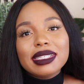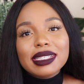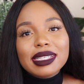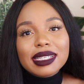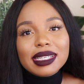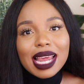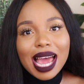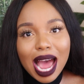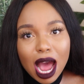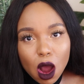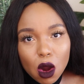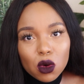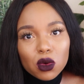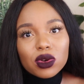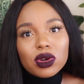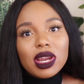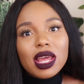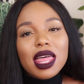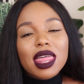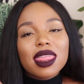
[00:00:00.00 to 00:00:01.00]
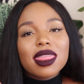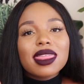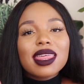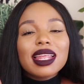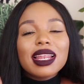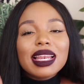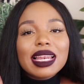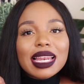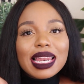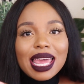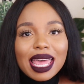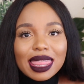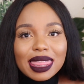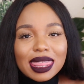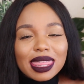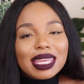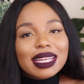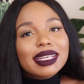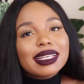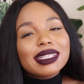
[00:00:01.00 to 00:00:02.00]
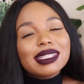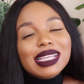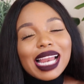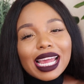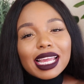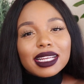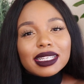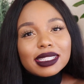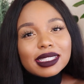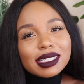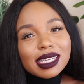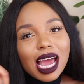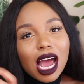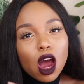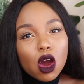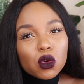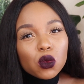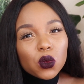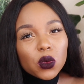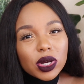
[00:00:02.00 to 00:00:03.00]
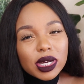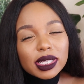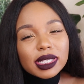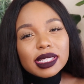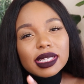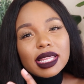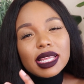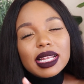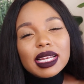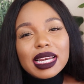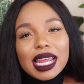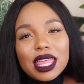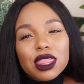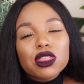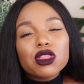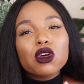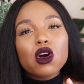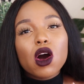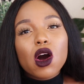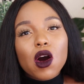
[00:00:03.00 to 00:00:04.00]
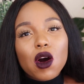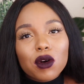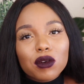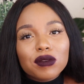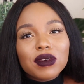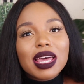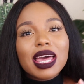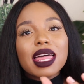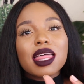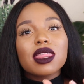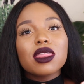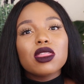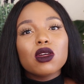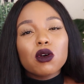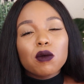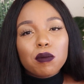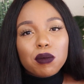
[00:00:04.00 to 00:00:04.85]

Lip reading: down the length, like downwards the length of the